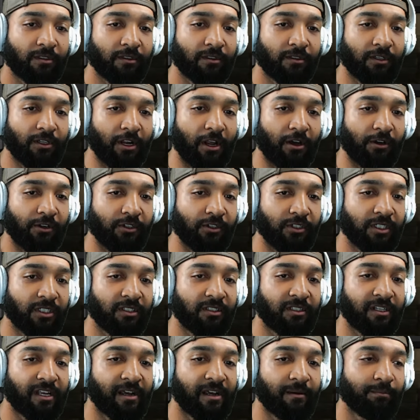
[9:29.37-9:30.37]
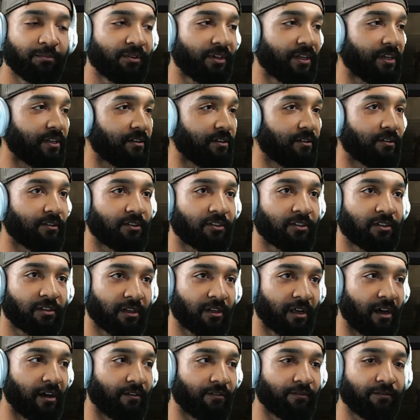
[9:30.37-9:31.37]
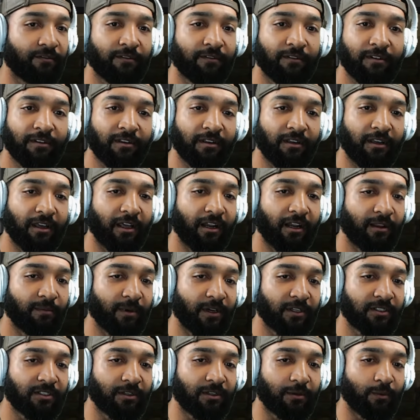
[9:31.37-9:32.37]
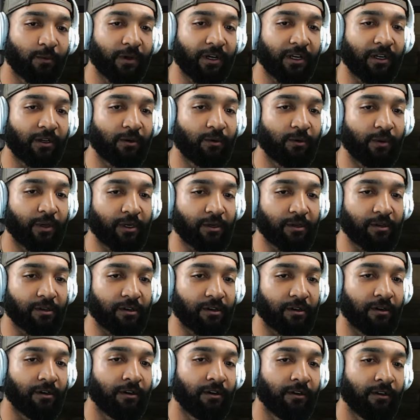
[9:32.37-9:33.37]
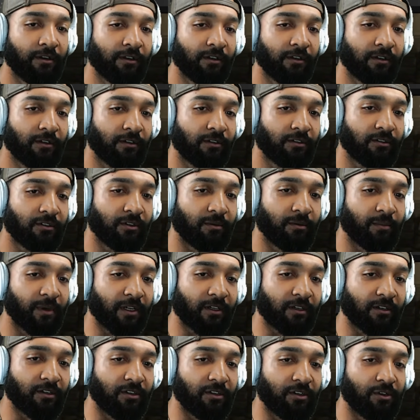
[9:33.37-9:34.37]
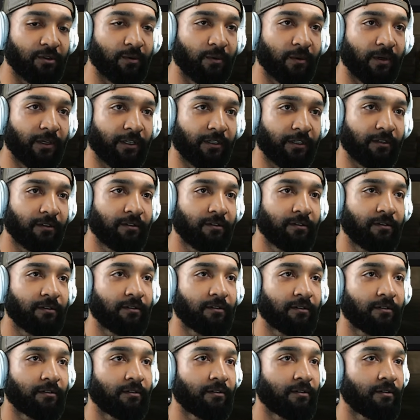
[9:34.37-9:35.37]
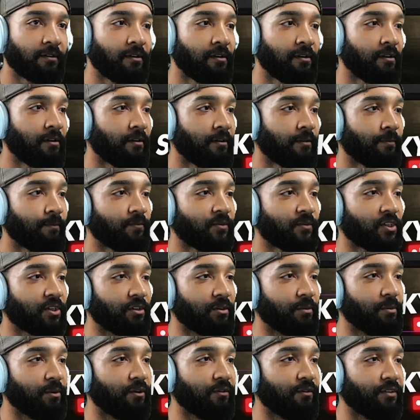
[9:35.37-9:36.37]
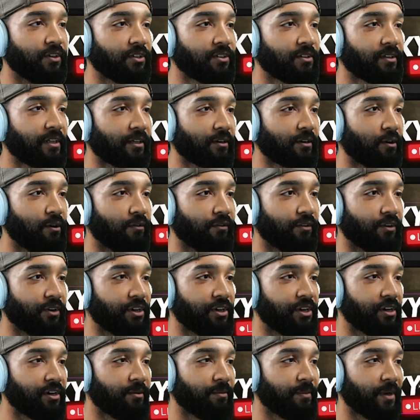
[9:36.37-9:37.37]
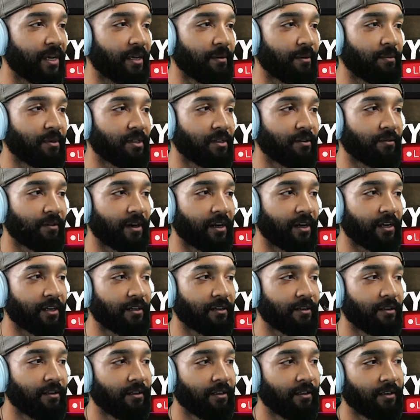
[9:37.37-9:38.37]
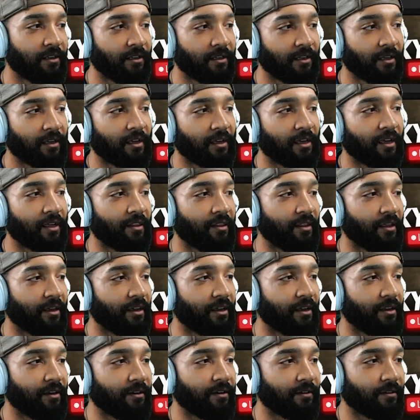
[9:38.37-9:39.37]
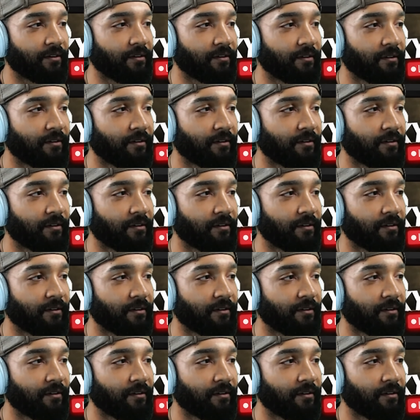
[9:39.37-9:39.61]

You know, you just template your stuff, and it makes it way quicker to make a new one. So you move this like over here maybe, right? And then